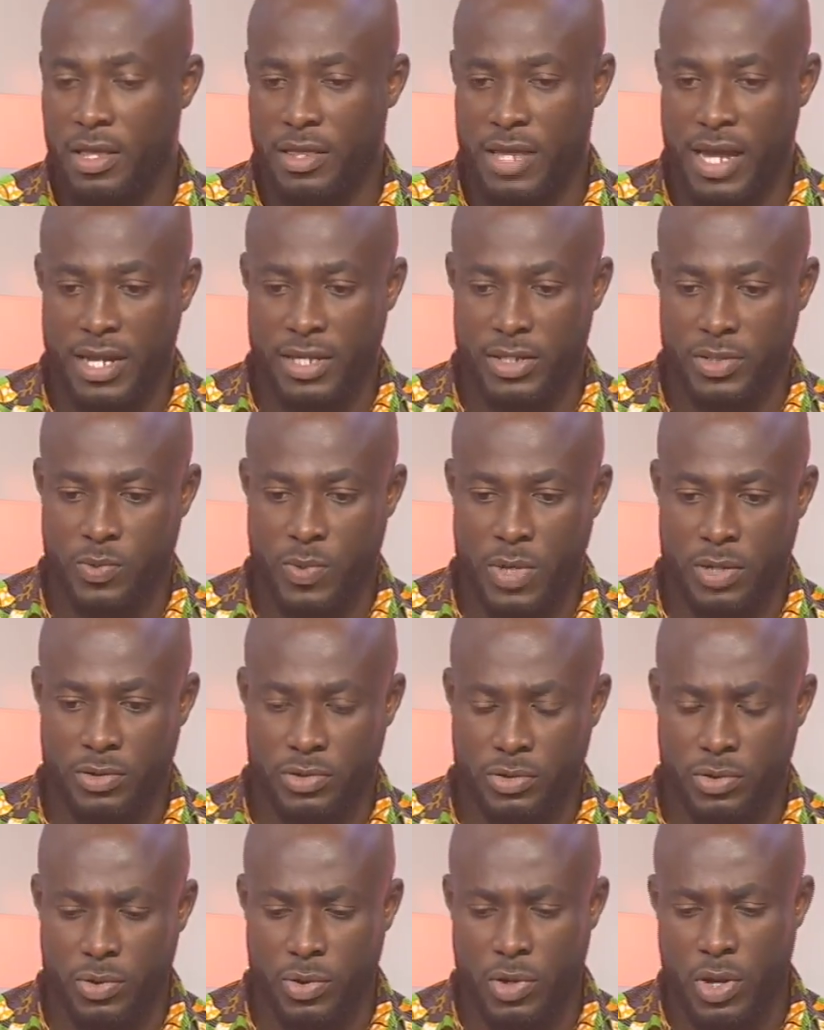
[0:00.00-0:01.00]
That is one.
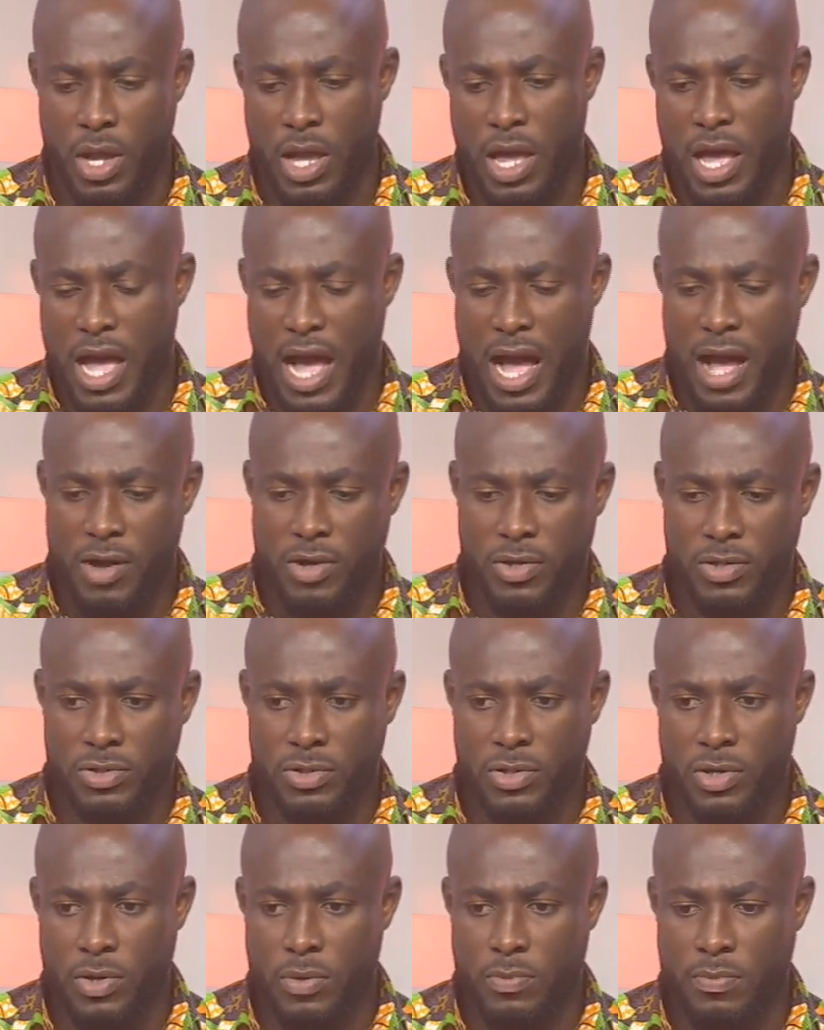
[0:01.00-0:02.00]
Two, I
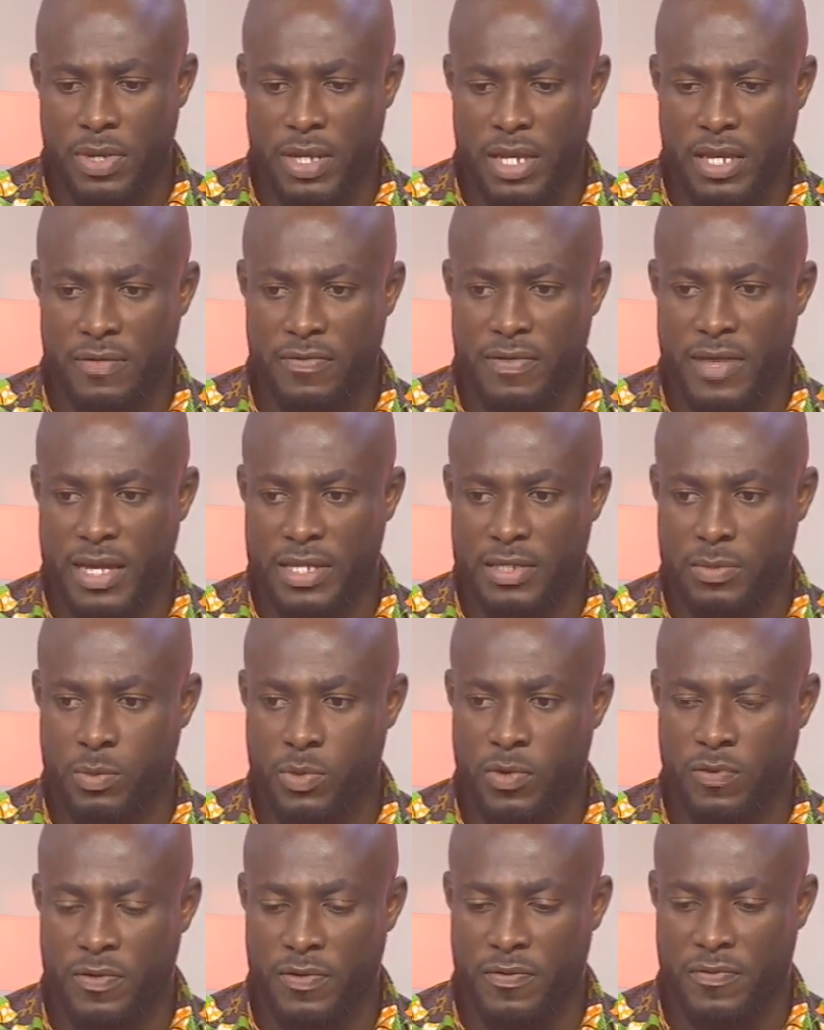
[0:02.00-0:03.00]
also believe that
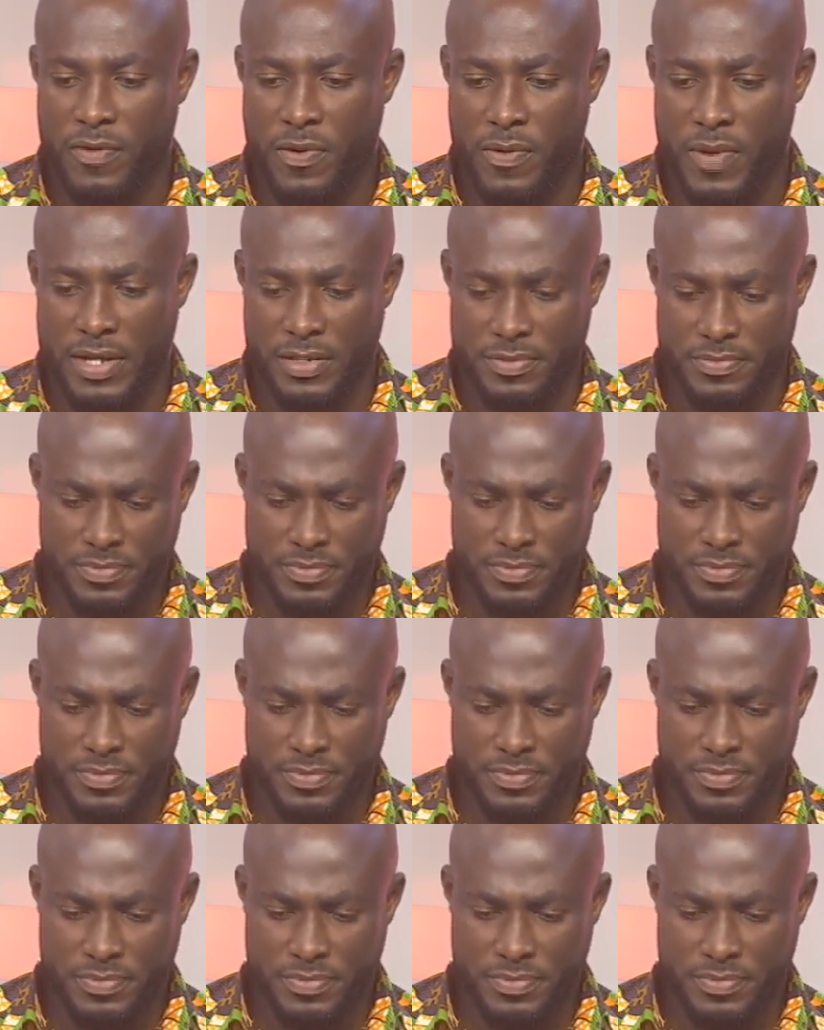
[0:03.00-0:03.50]
moving forward,